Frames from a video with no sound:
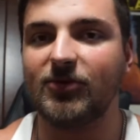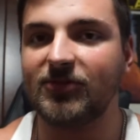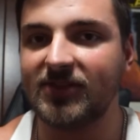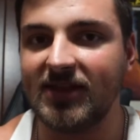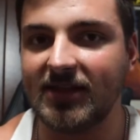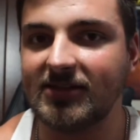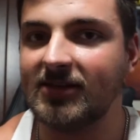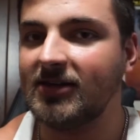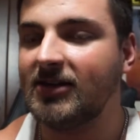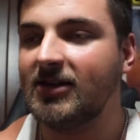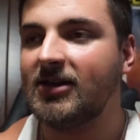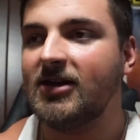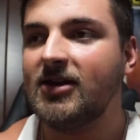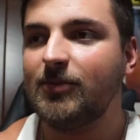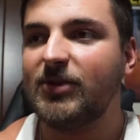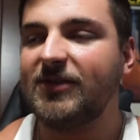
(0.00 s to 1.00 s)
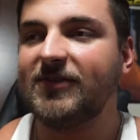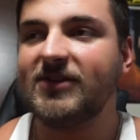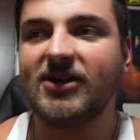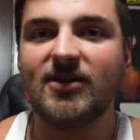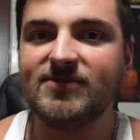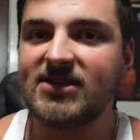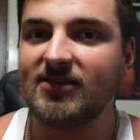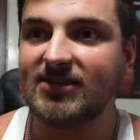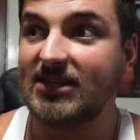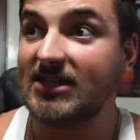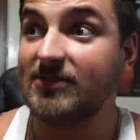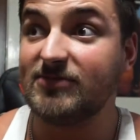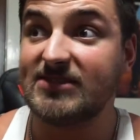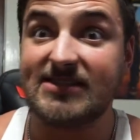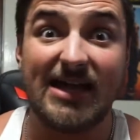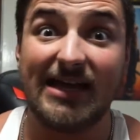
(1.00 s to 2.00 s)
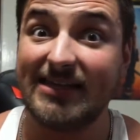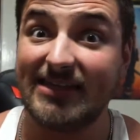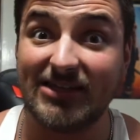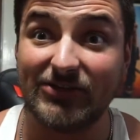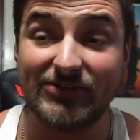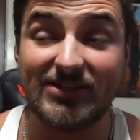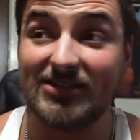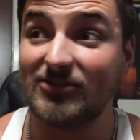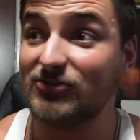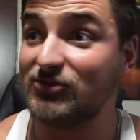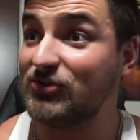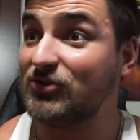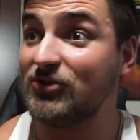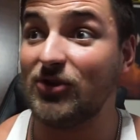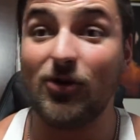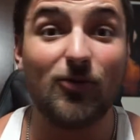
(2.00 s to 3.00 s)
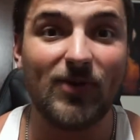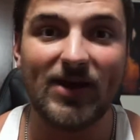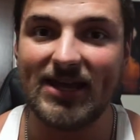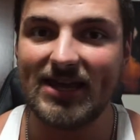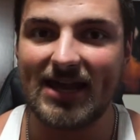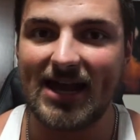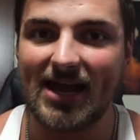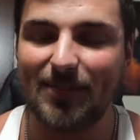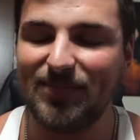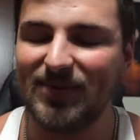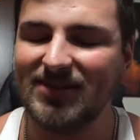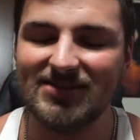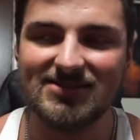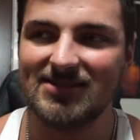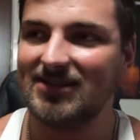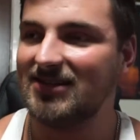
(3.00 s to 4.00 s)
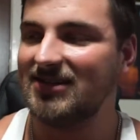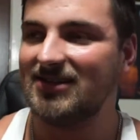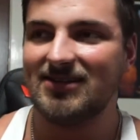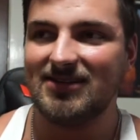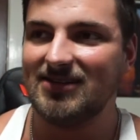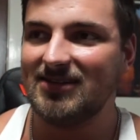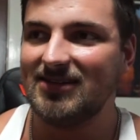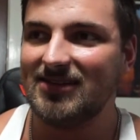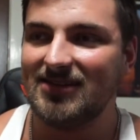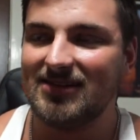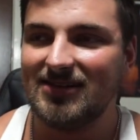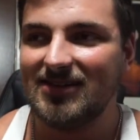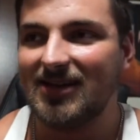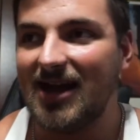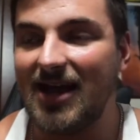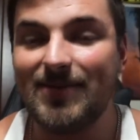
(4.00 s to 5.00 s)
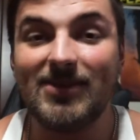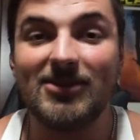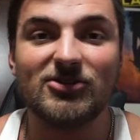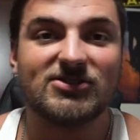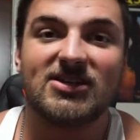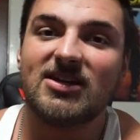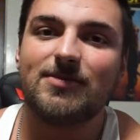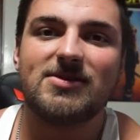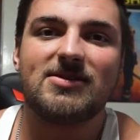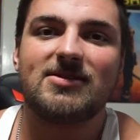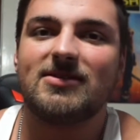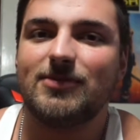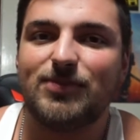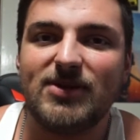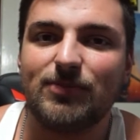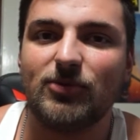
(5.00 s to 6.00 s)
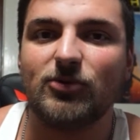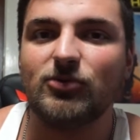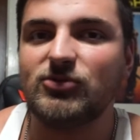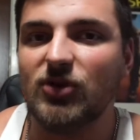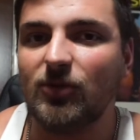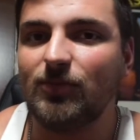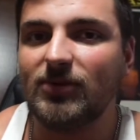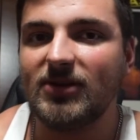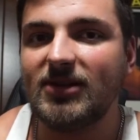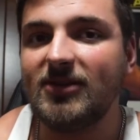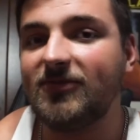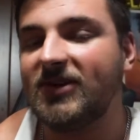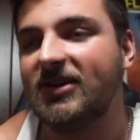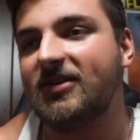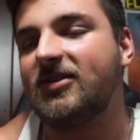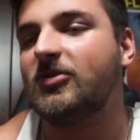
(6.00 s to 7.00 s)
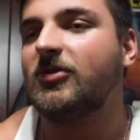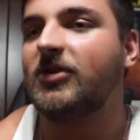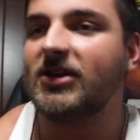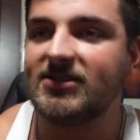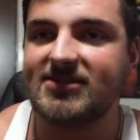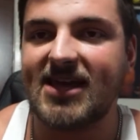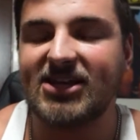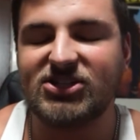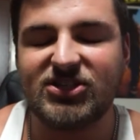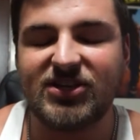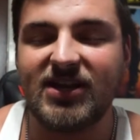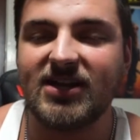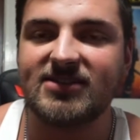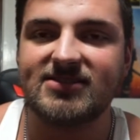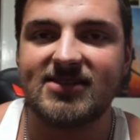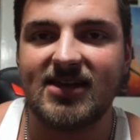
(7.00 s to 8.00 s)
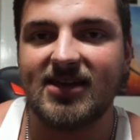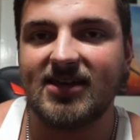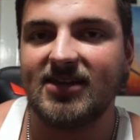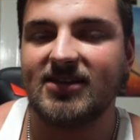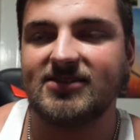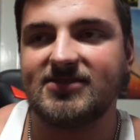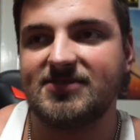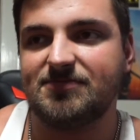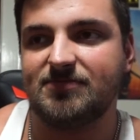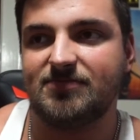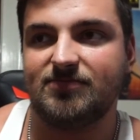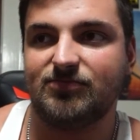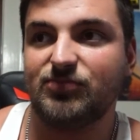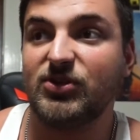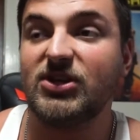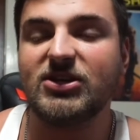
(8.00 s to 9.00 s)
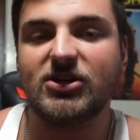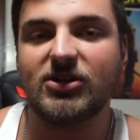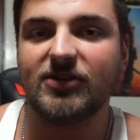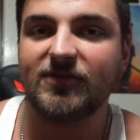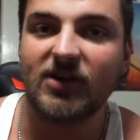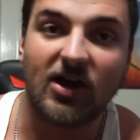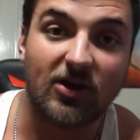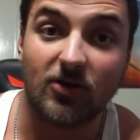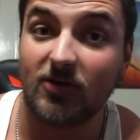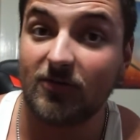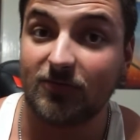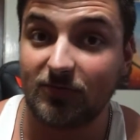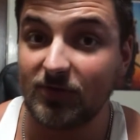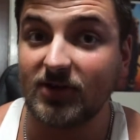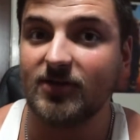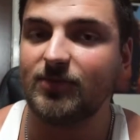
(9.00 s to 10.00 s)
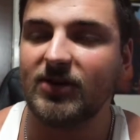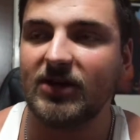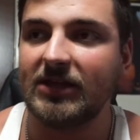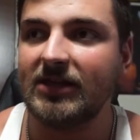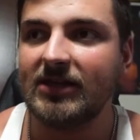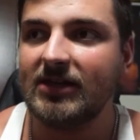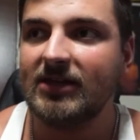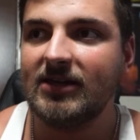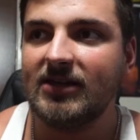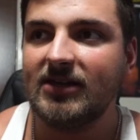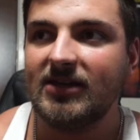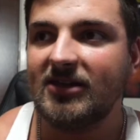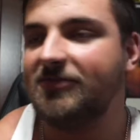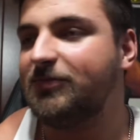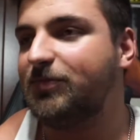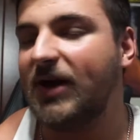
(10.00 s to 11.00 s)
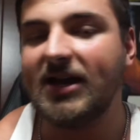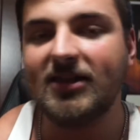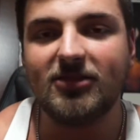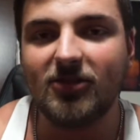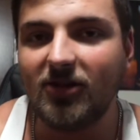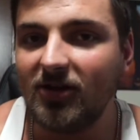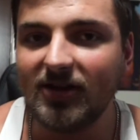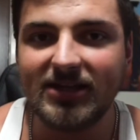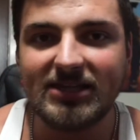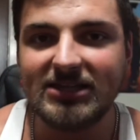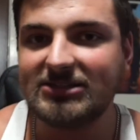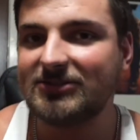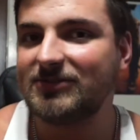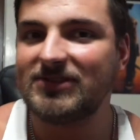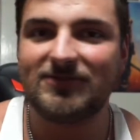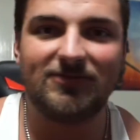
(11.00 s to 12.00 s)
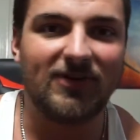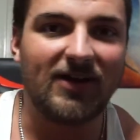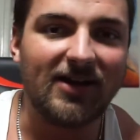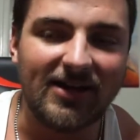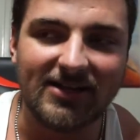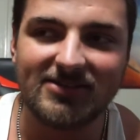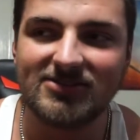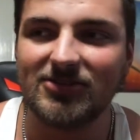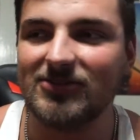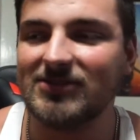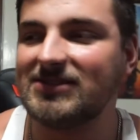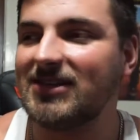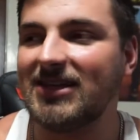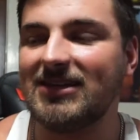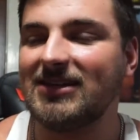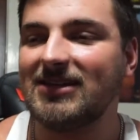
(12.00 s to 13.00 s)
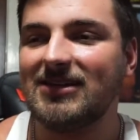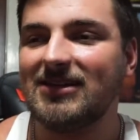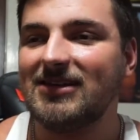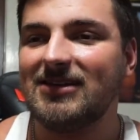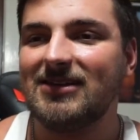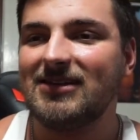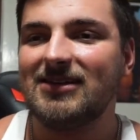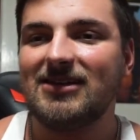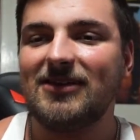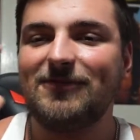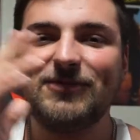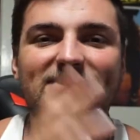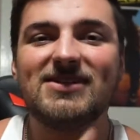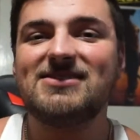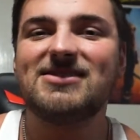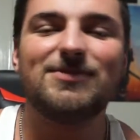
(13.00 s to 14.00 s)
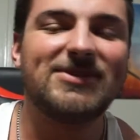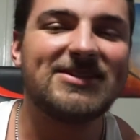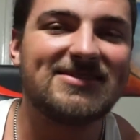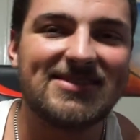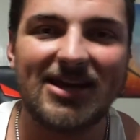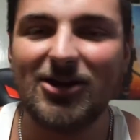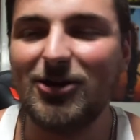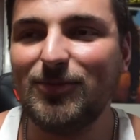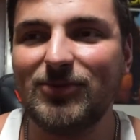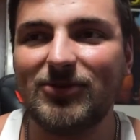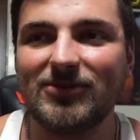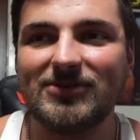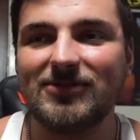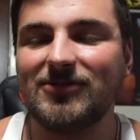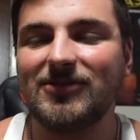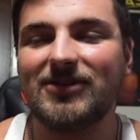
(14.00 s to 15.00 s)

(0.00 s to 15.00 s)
thing. But if it comes out that he was not guilty and there's no way it happens, I mean, there's going to be the people who don't believe it, and there is that chance that he could have got off free, but if by law he's fine. So it's like, if you did something terrible,